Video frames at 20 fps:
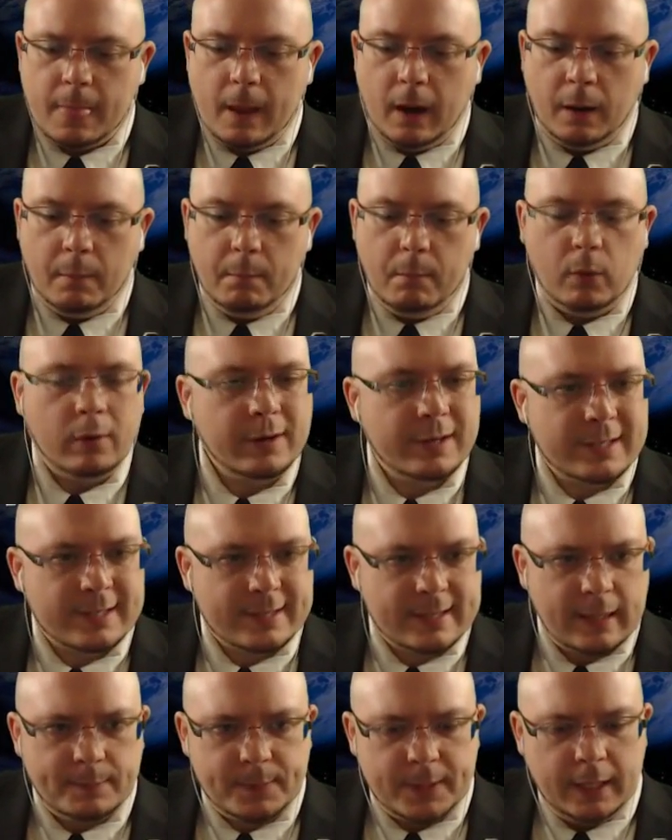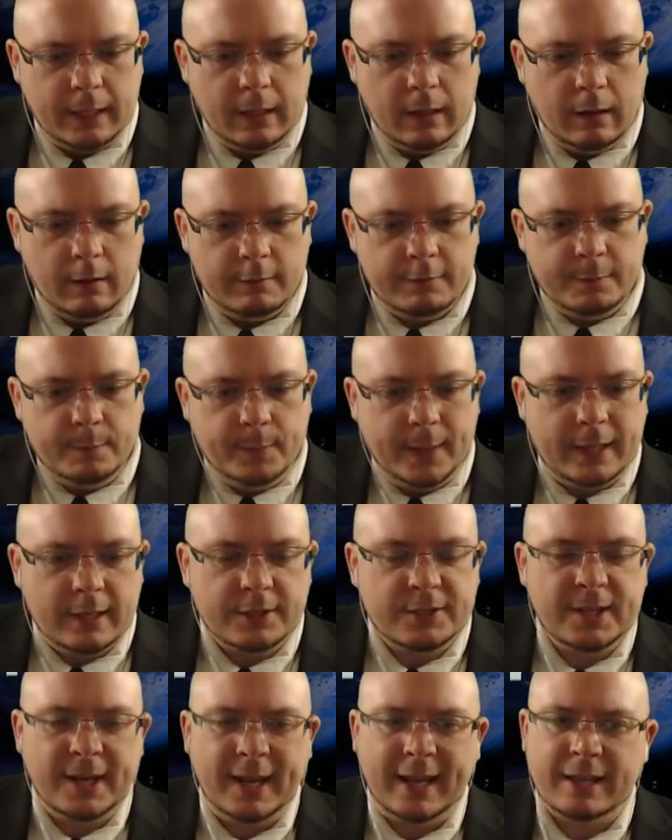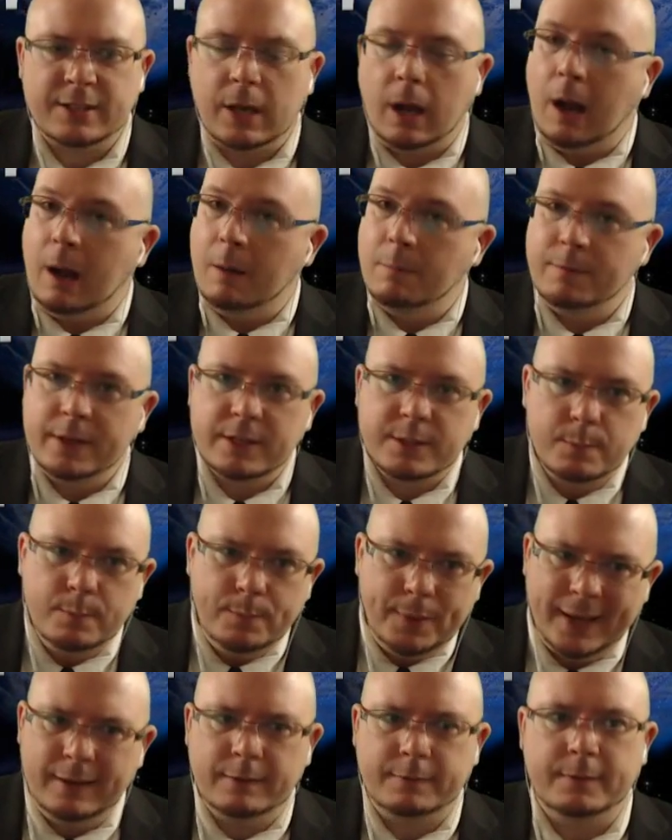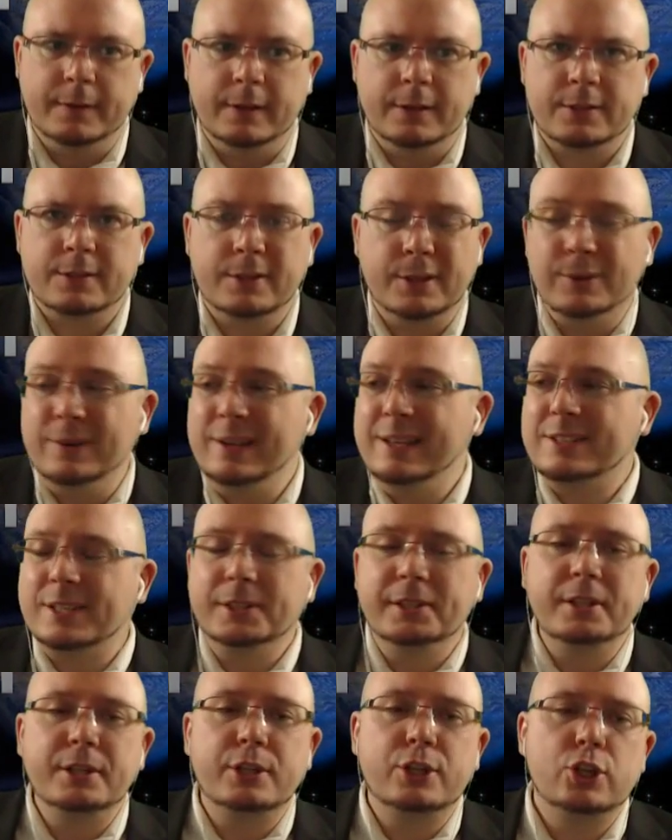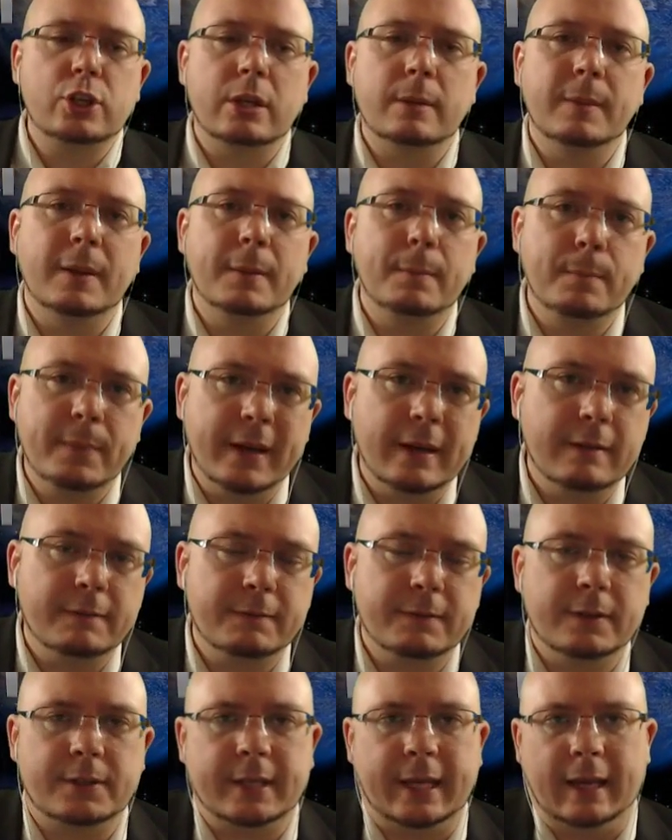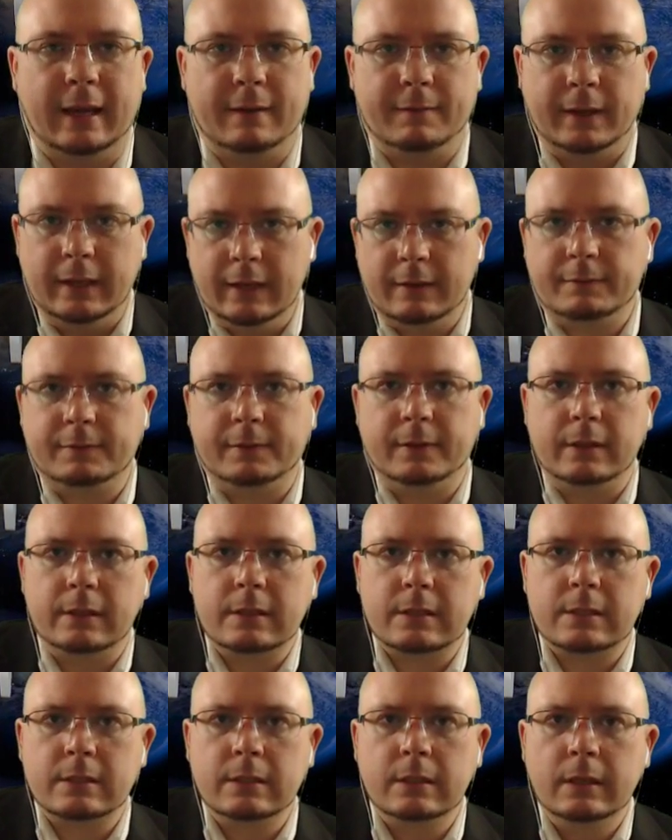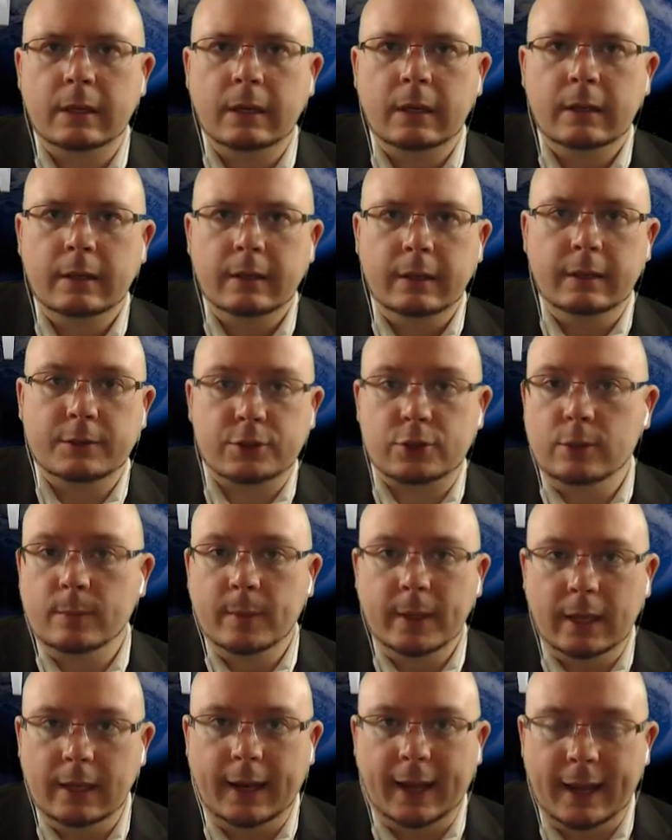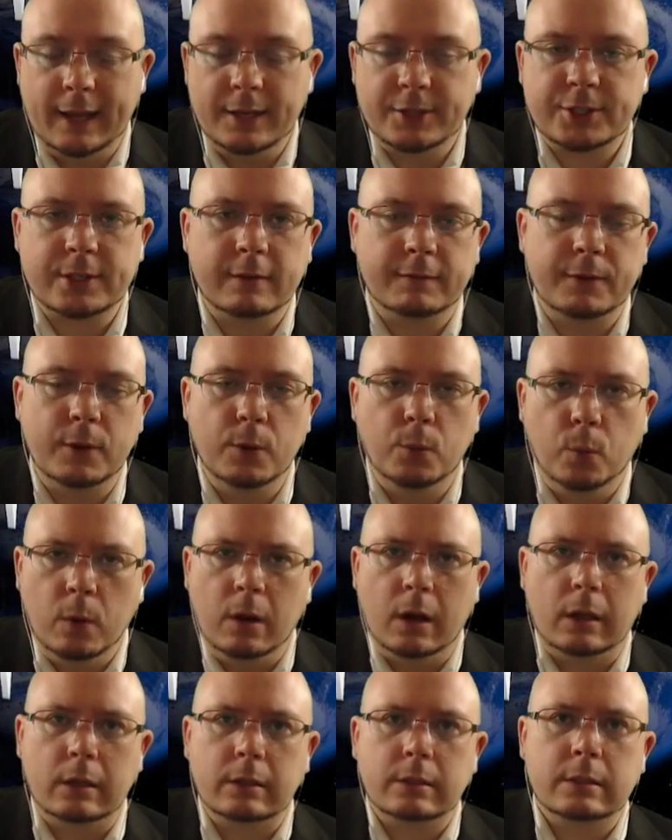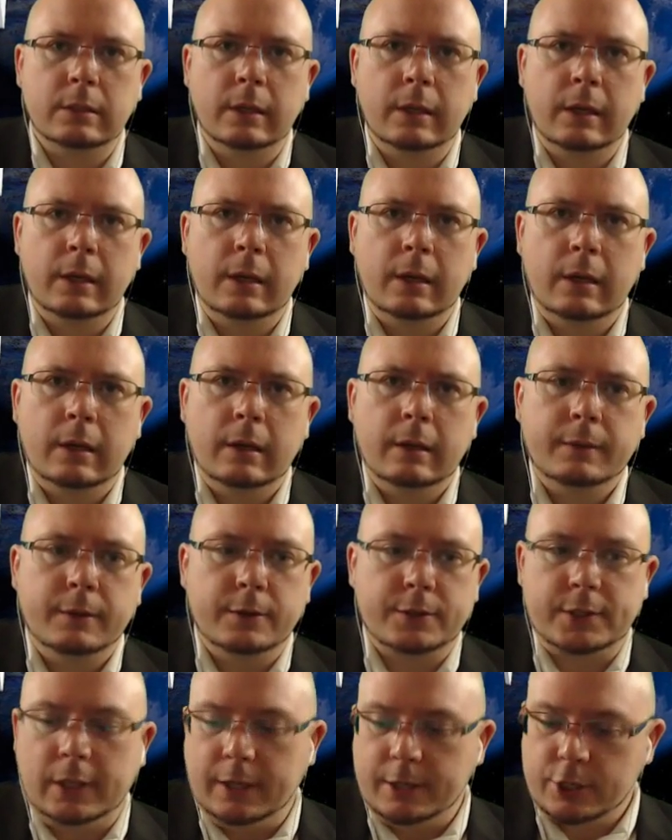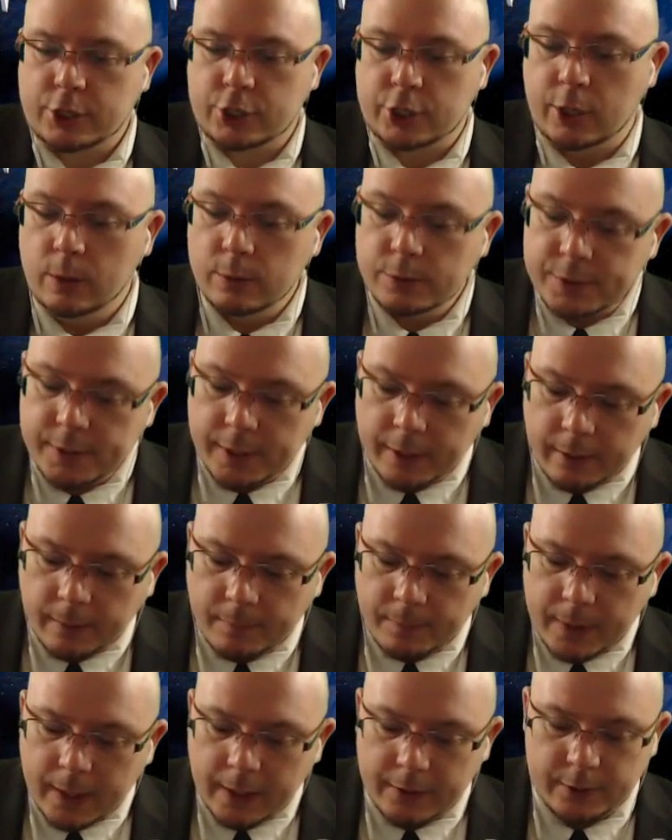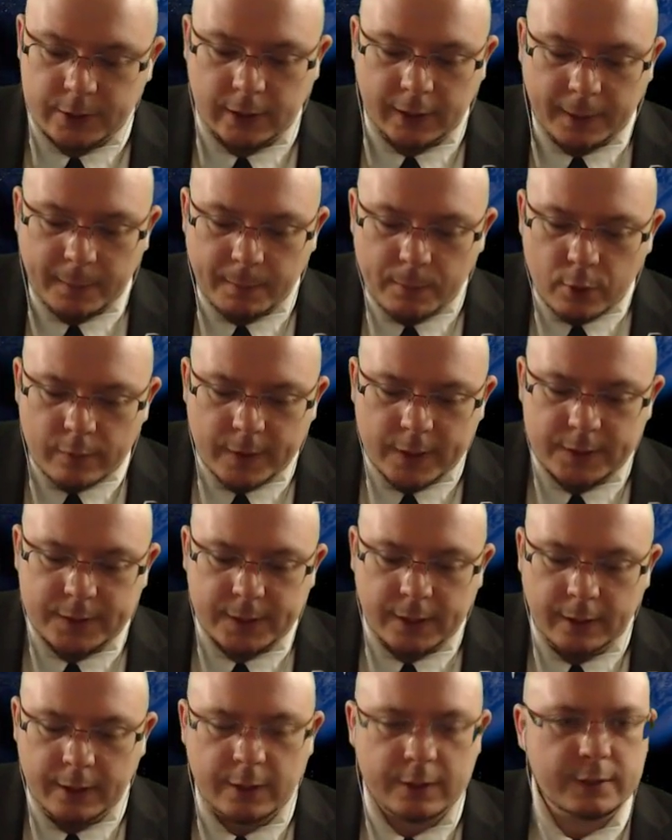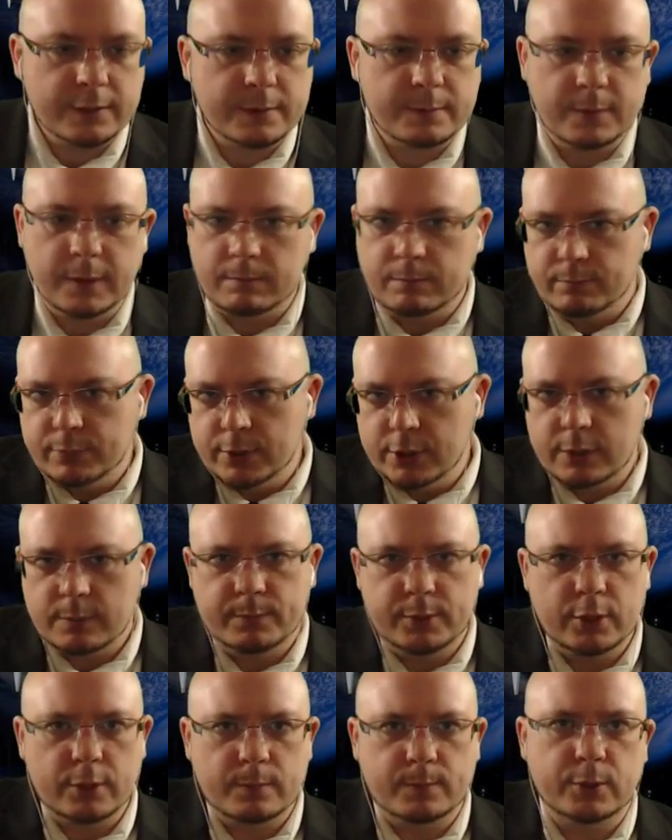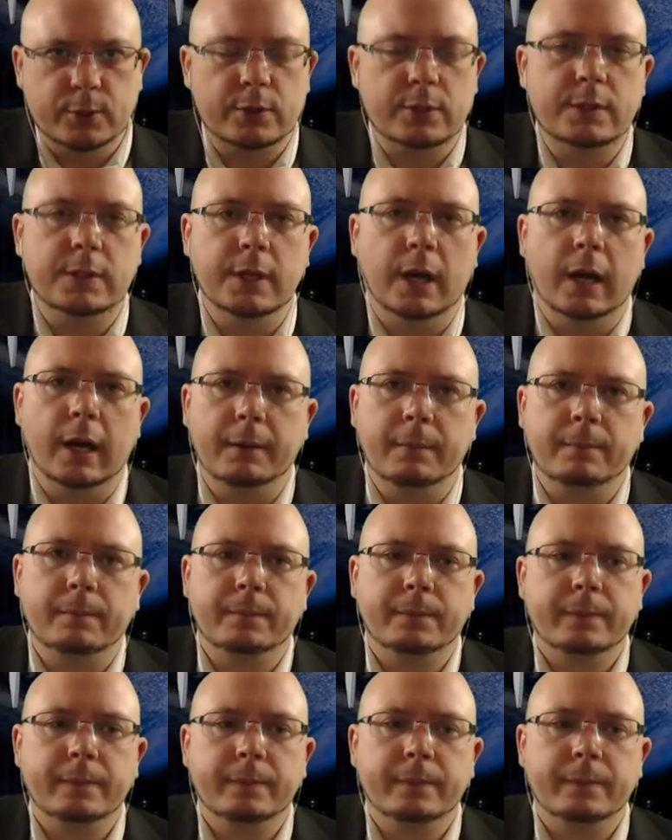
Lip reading: are more accepting of because it has obvious benefits. There is a legitimate benefit to having Netflix, assuming it has stuff you want. There's a lot of shows there, and there's a lot of movies there, and you just be done.